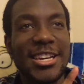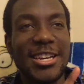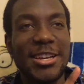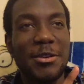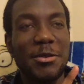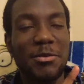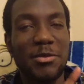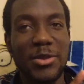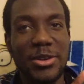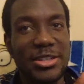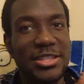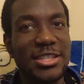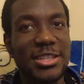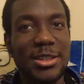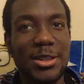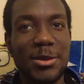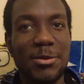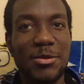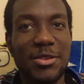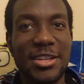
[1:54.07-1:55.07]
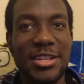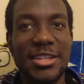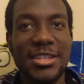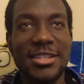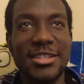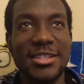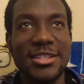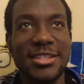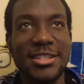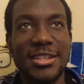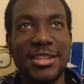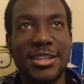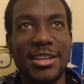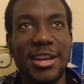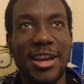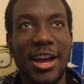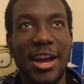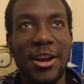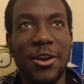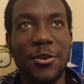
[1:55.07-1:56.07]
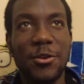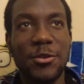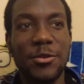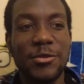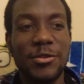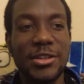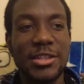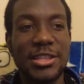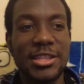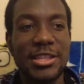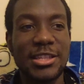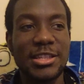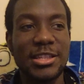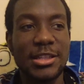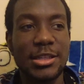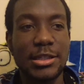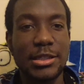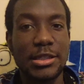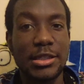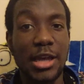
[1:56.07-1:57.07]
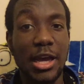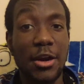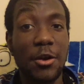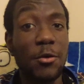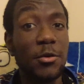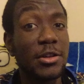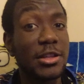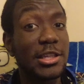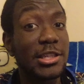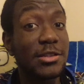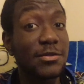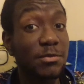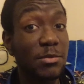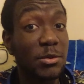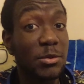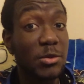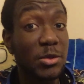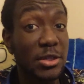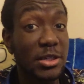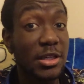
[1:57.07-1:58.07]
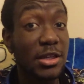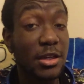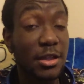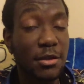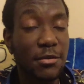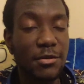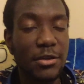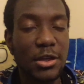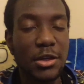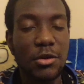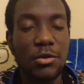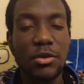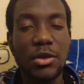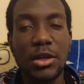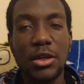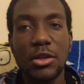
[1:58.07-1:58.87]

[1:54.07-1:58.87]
mostly because I don't want this particular video